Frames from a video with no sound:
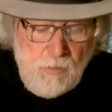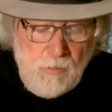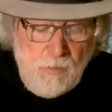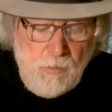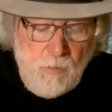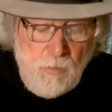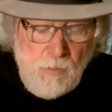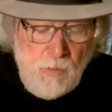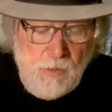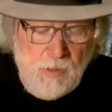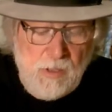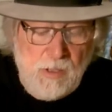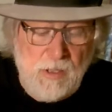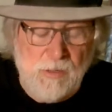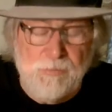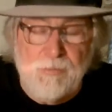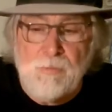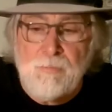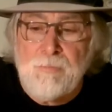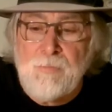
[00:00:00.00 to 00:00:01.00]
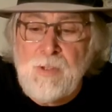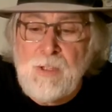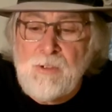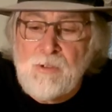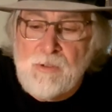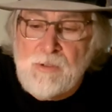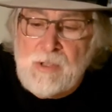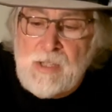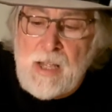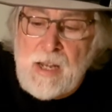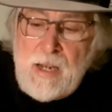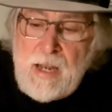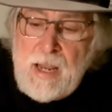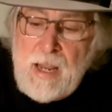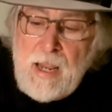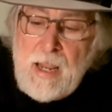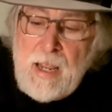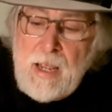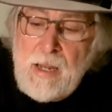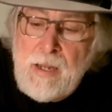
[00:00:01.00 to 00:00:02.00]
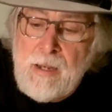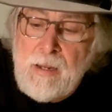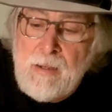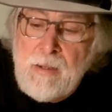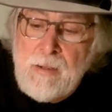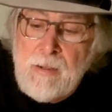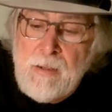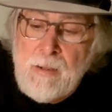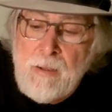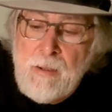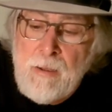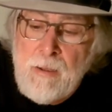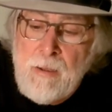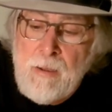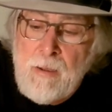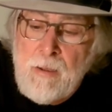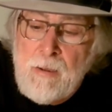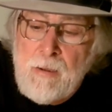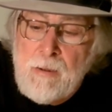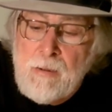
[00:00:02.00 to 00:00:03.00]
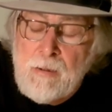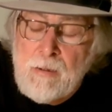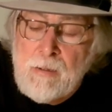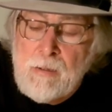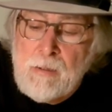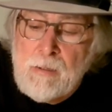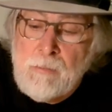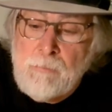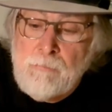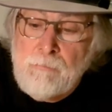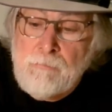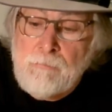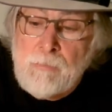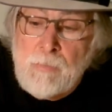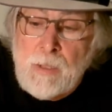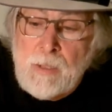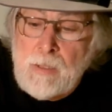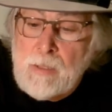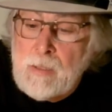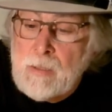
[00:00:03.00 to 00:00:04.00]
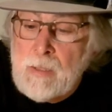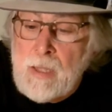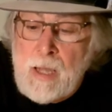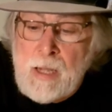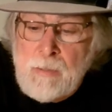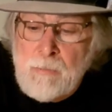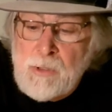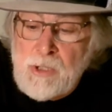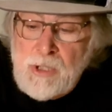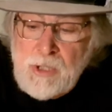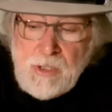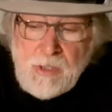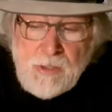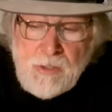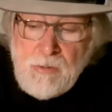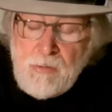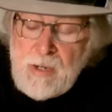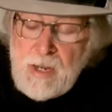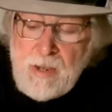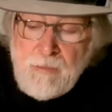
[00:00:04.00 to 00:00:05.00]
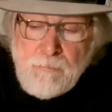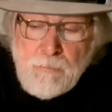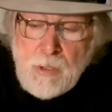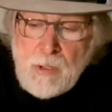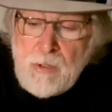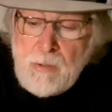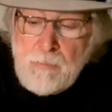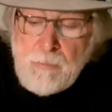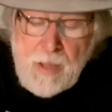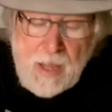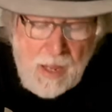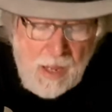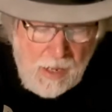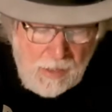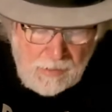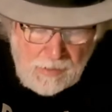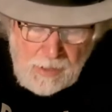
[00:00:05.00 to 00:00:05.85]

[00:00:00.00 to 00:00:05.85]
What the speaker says: all the different features that it had. A lot of machines don't have burn back. They